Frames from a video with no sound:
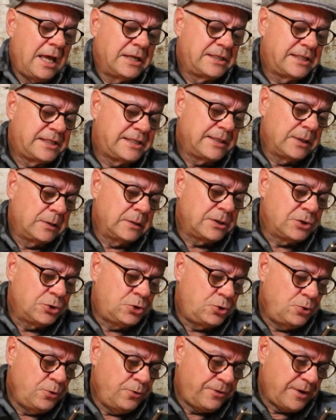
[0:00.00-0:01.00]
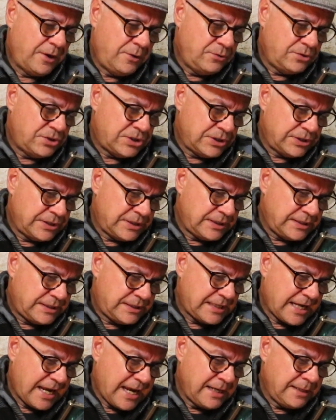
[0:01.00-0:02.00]
Distilled in
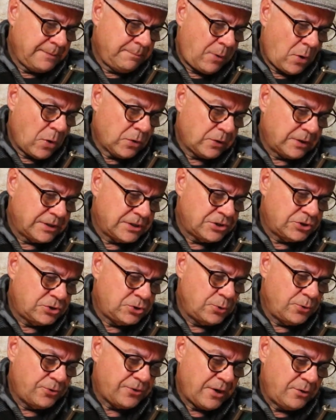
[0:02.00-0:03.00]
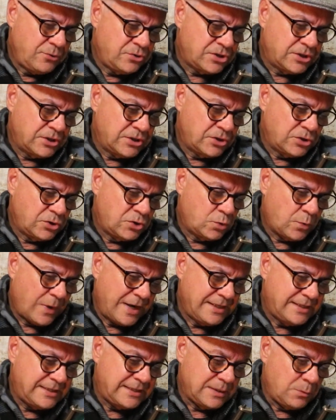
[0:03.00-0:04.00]
2010, bottled in
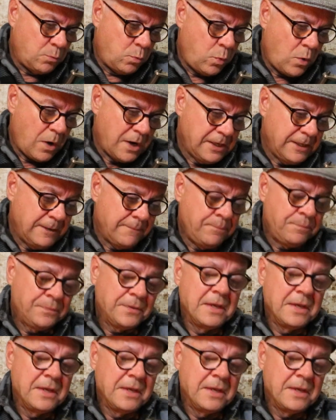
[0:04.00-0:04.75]
2021.